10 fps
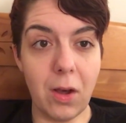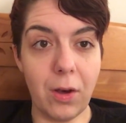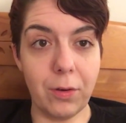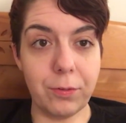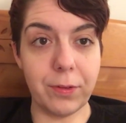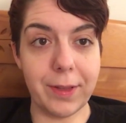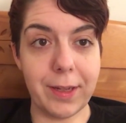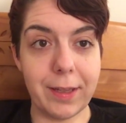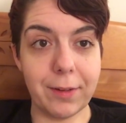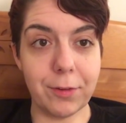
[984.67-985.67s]

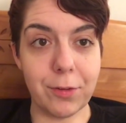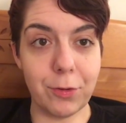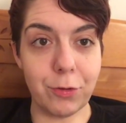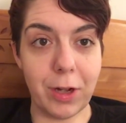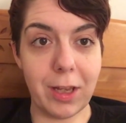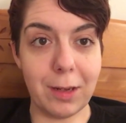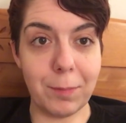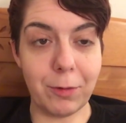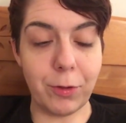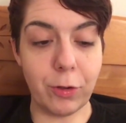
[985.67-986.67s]
Hopefully there's no drain in
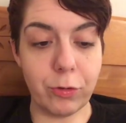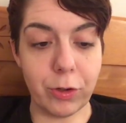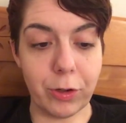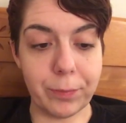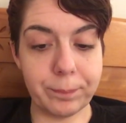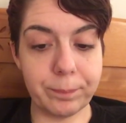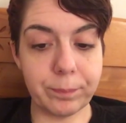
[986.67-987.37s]
my future.